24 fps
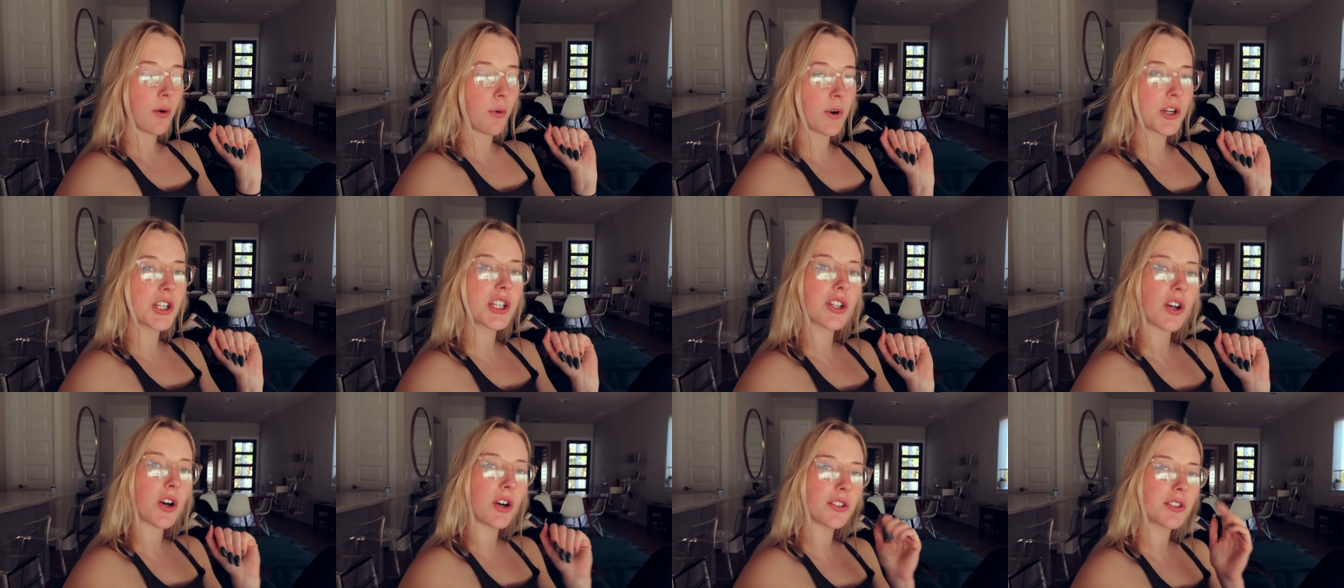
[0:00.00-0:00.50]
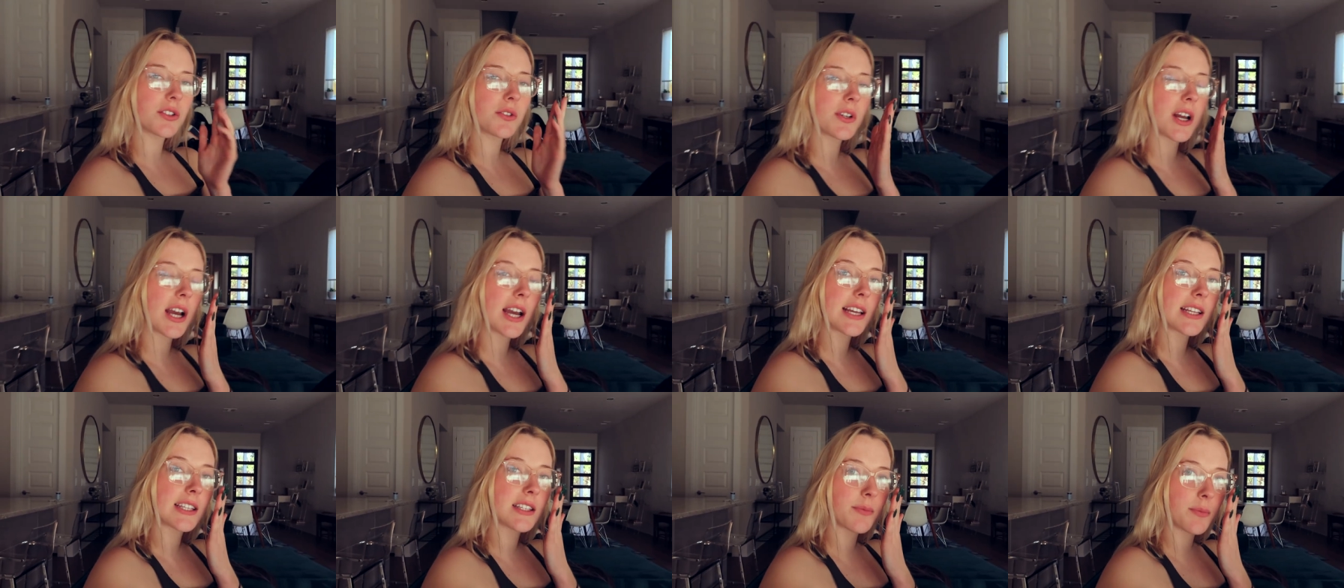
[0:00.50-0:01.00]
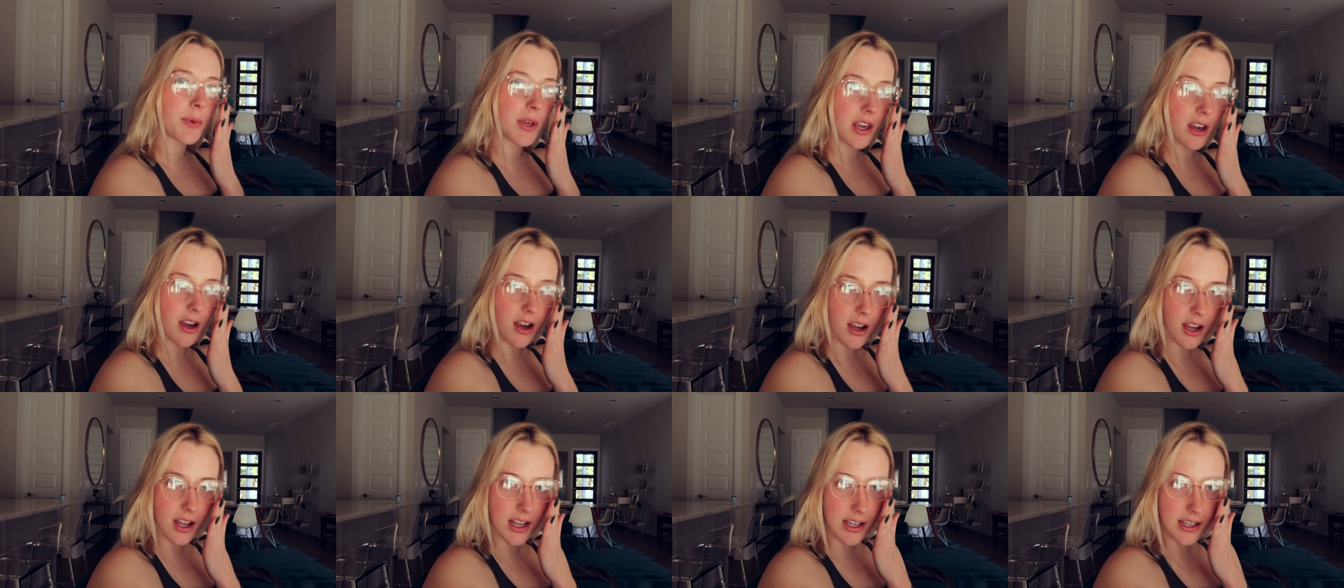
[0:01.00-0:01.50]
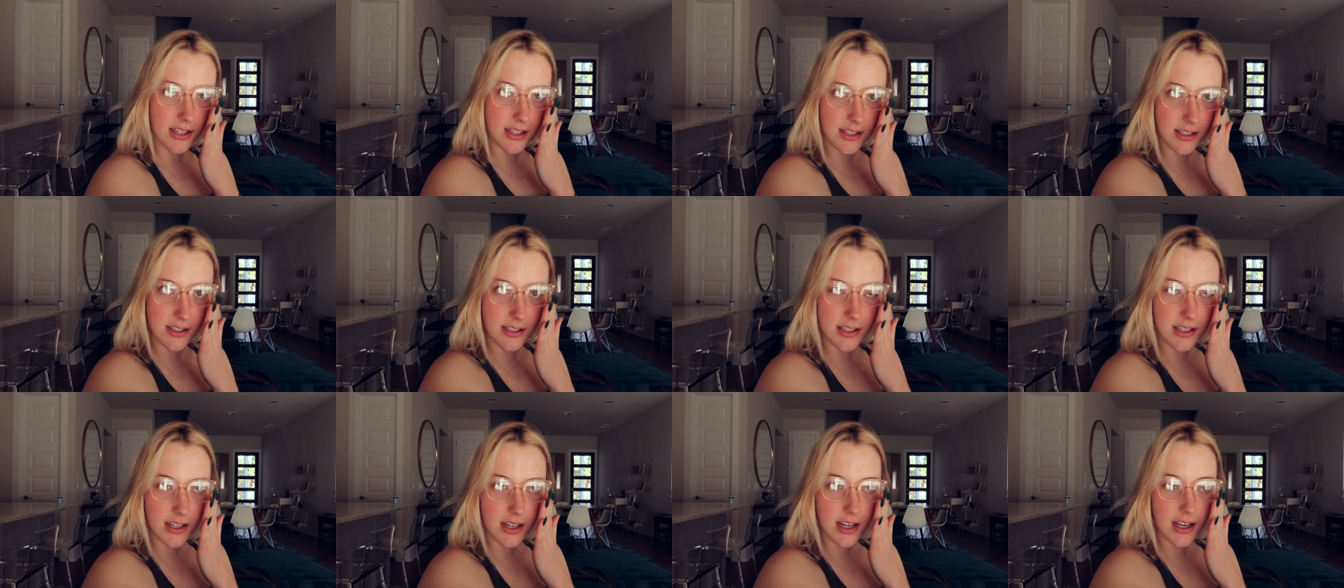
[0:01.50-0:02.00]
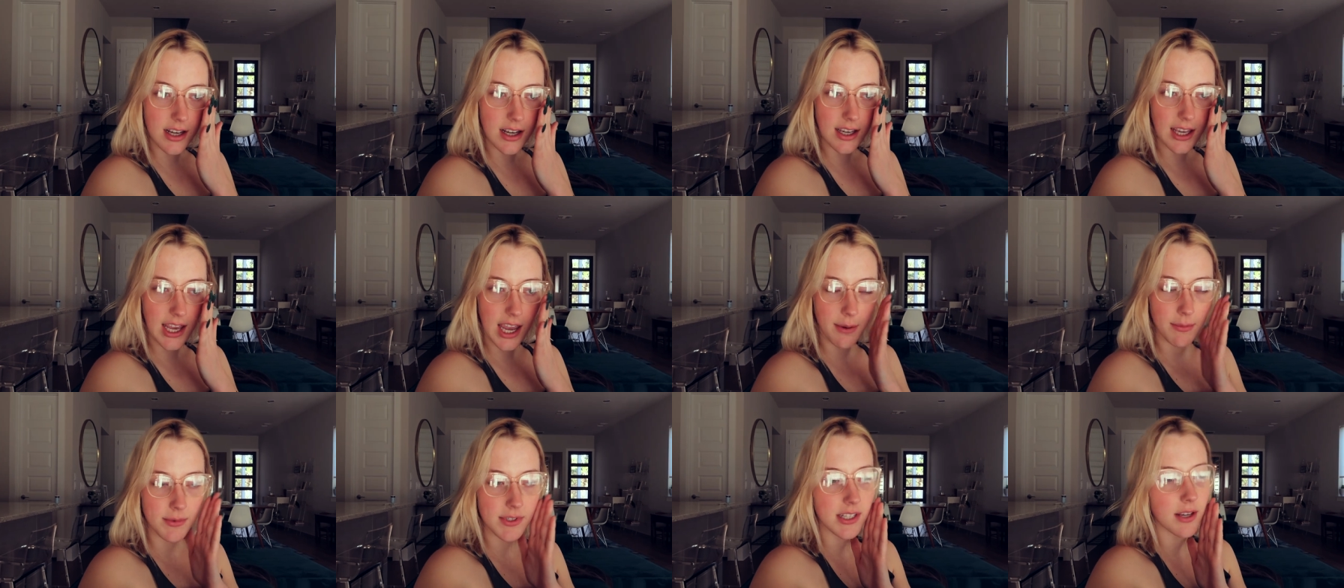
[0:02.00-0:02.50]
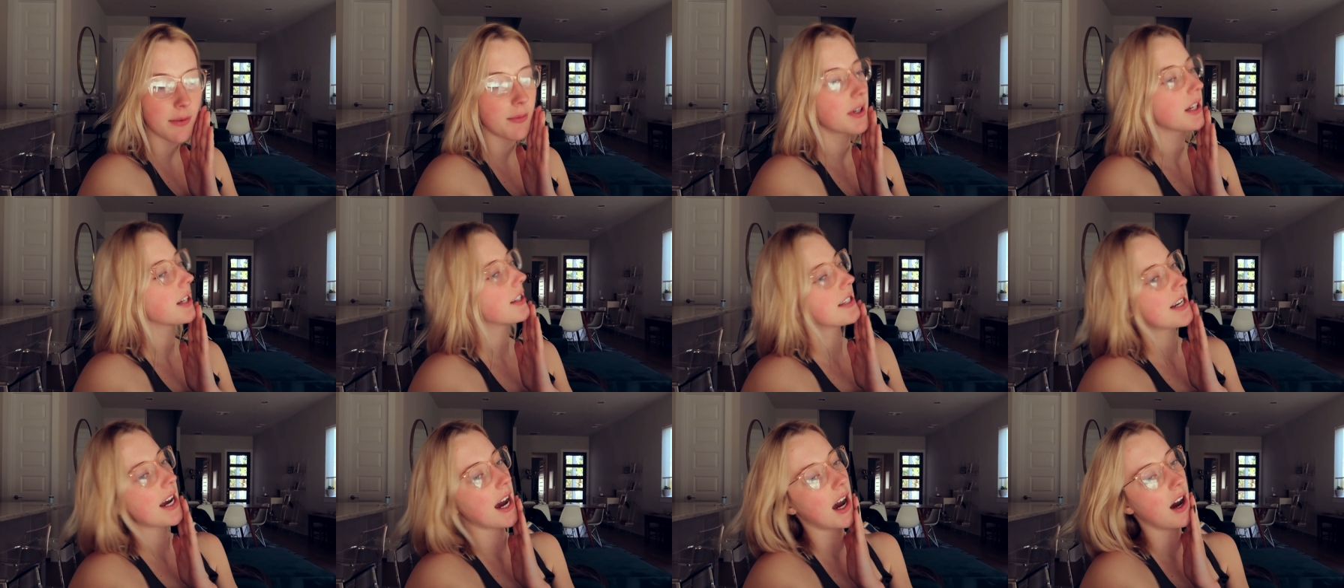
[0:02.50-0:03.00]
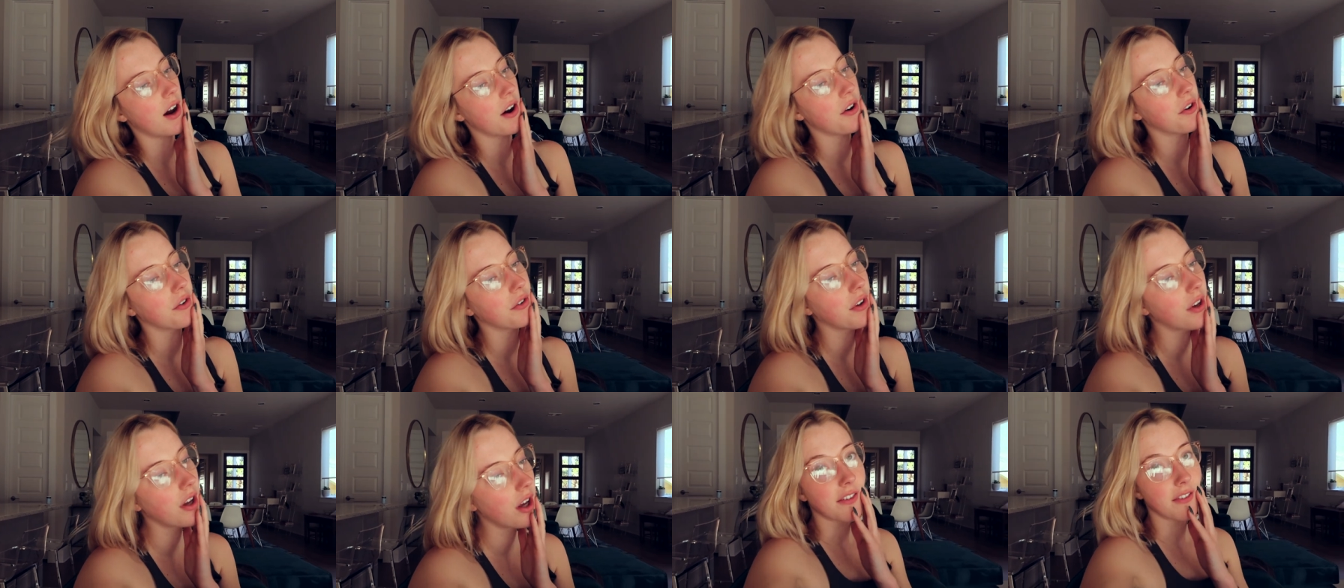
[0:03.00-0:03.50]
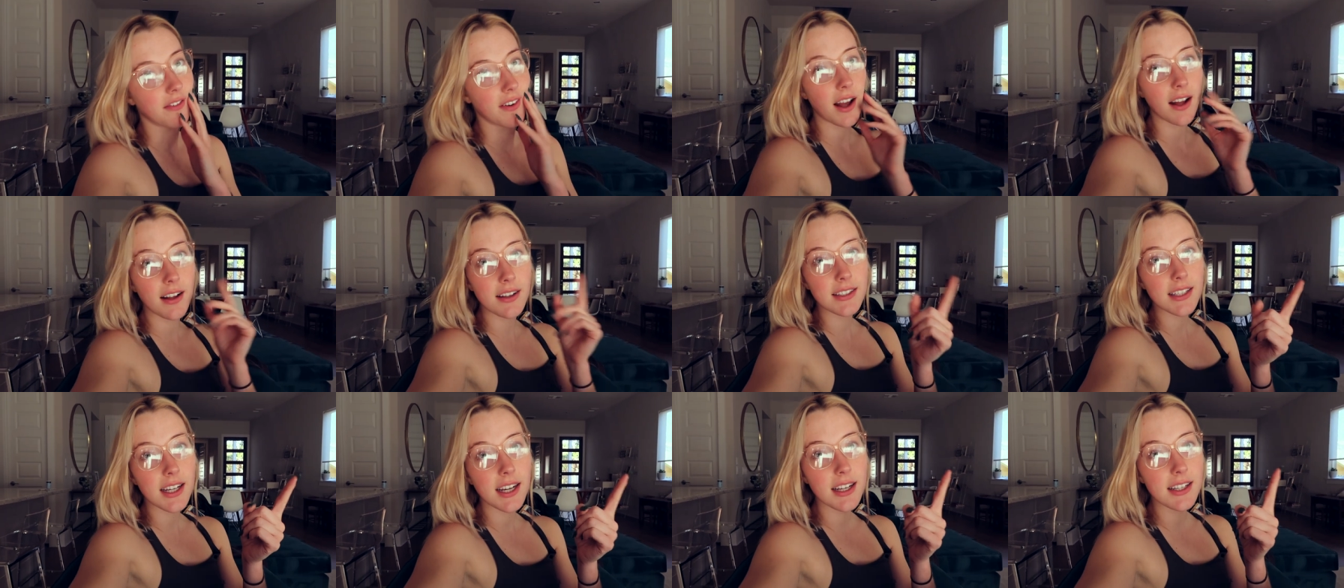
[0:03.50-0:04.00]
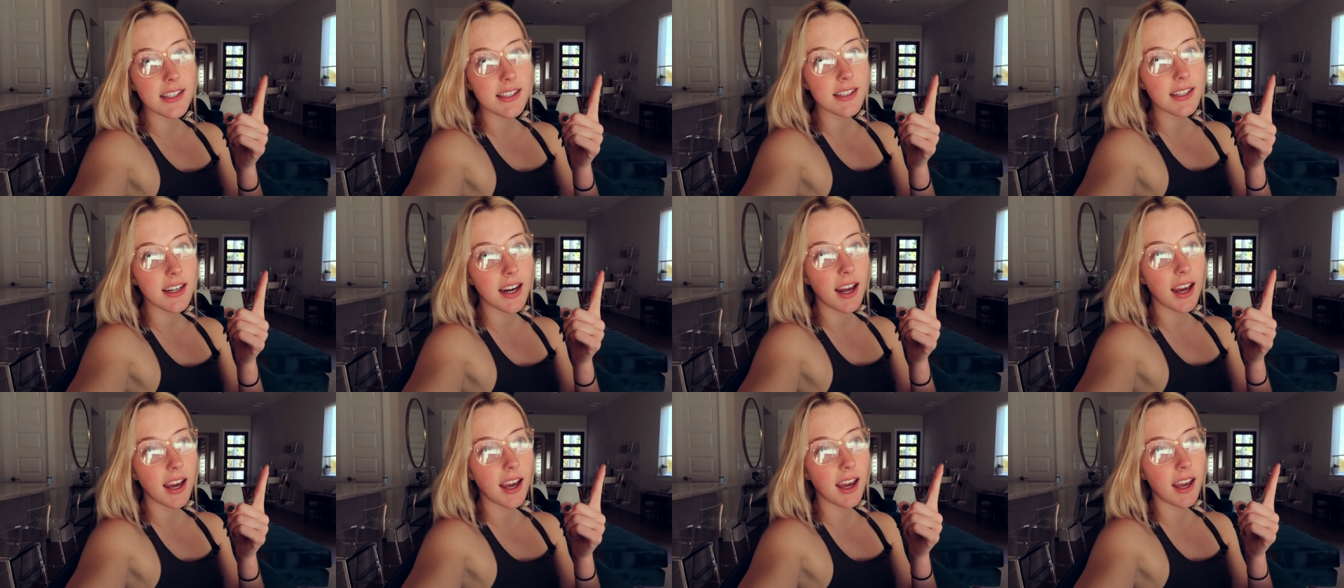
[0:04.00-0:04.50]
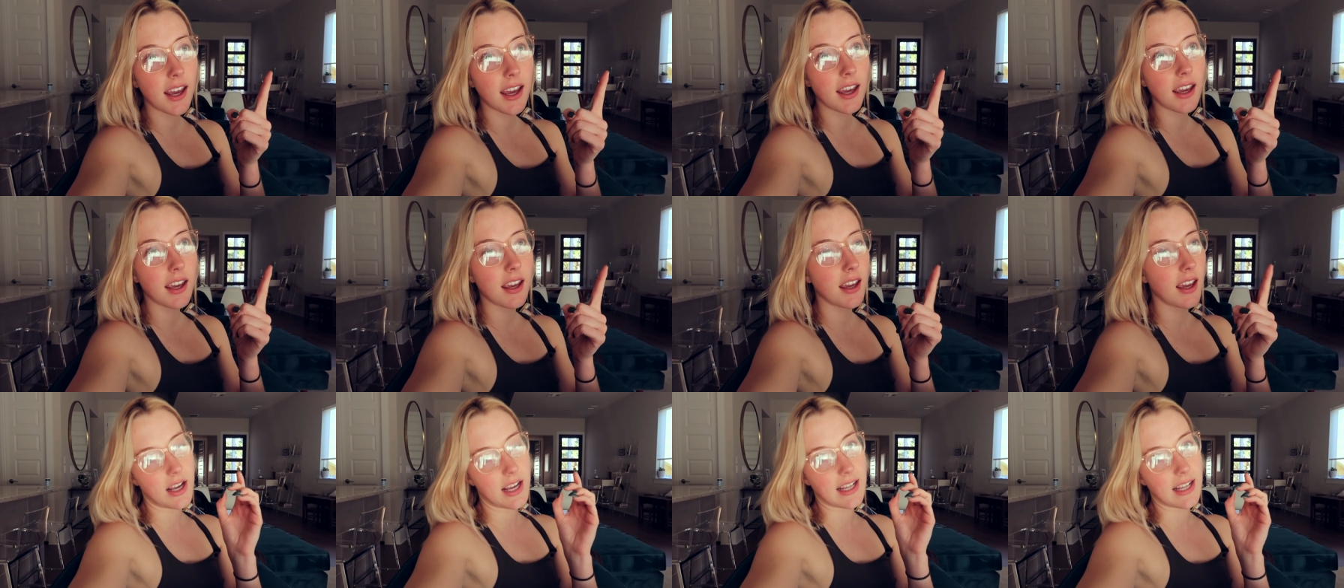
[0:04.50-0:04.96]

which is also nice because Cameron's coming in town Valentine's Day.